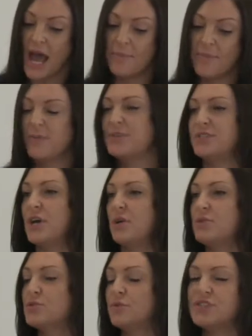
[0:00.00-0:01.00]
There was
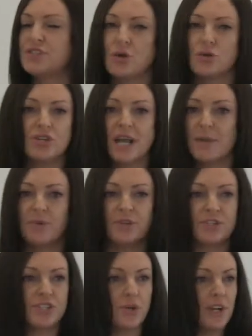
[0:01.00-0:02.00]
no sort of social
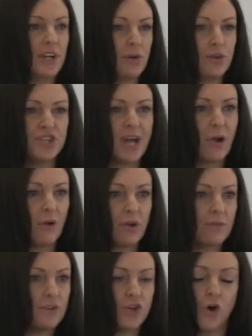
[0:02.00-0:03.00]
elements to it, no sharing
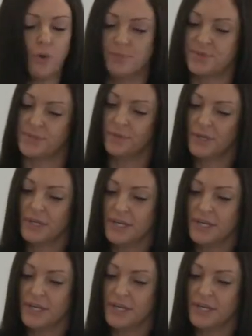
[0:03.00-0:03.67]
of jobs.